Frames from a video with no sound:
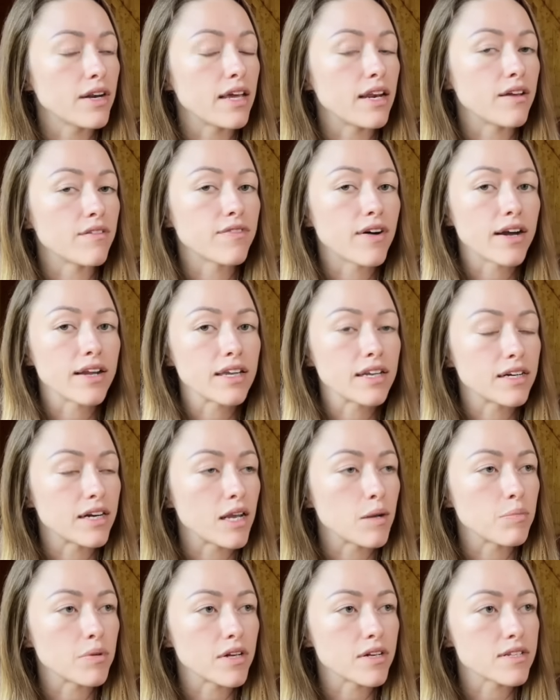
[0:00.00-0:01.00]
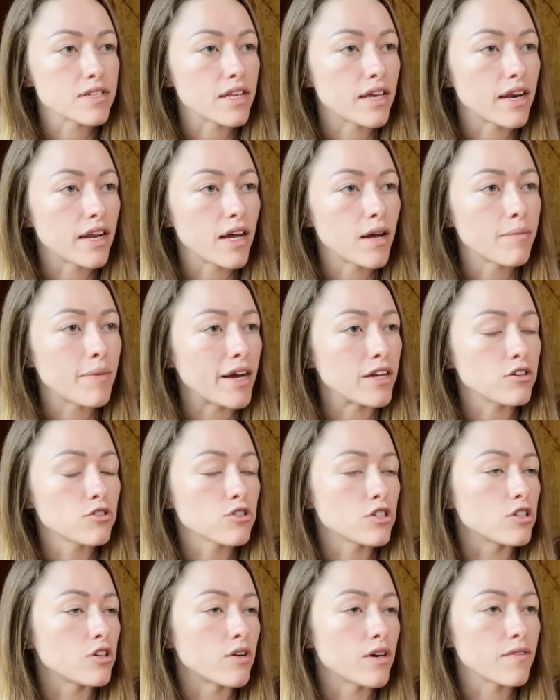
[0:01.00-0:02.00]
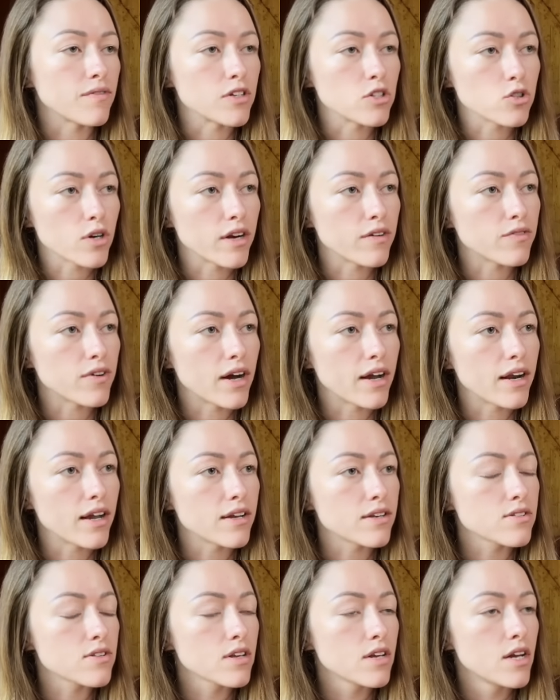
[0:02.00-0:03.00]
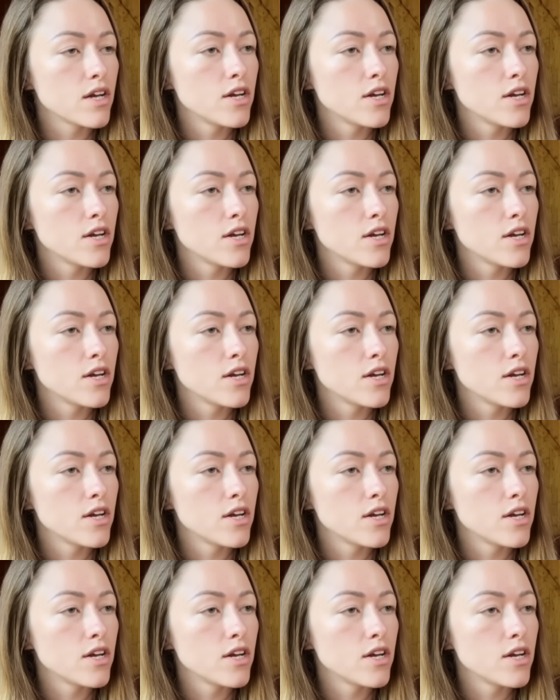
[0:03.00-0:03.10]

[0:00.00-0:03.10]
And if I get an A+ setup, I usually don't even trade Fridays.